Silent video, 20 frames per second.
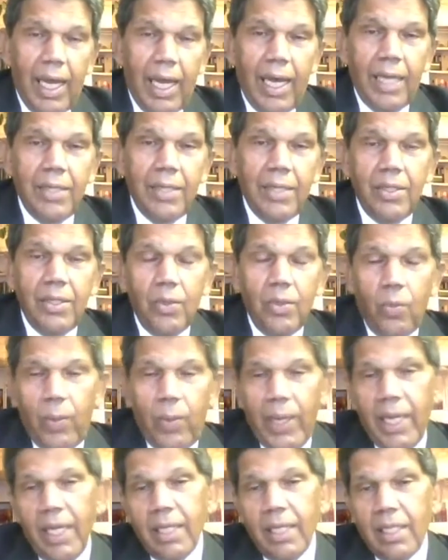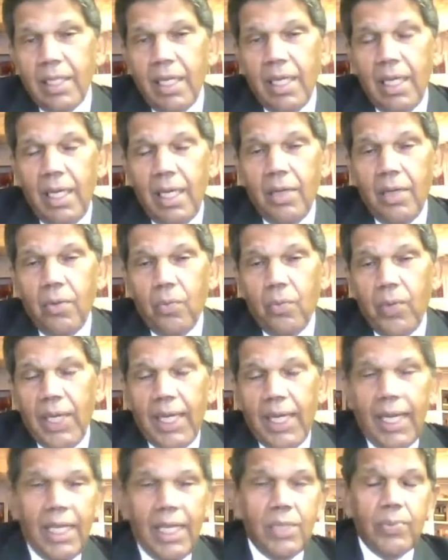and in the way they
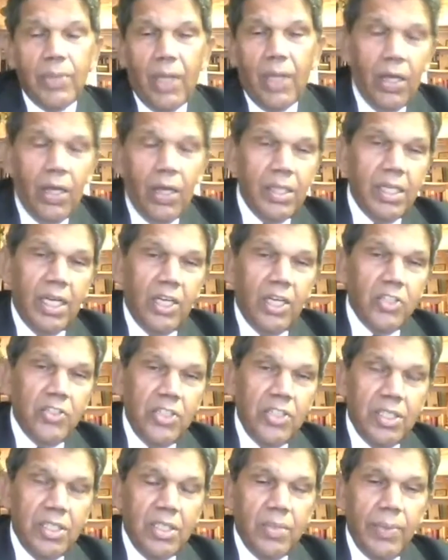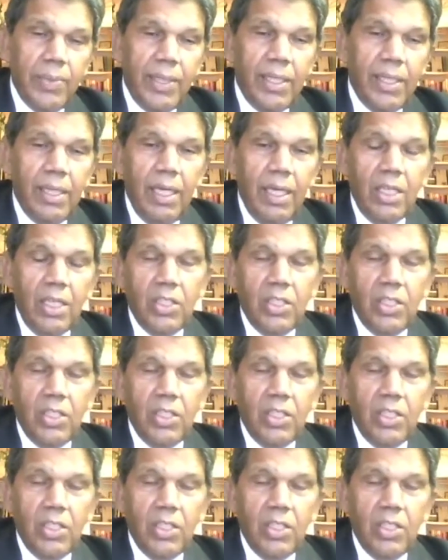relate with other countries as well.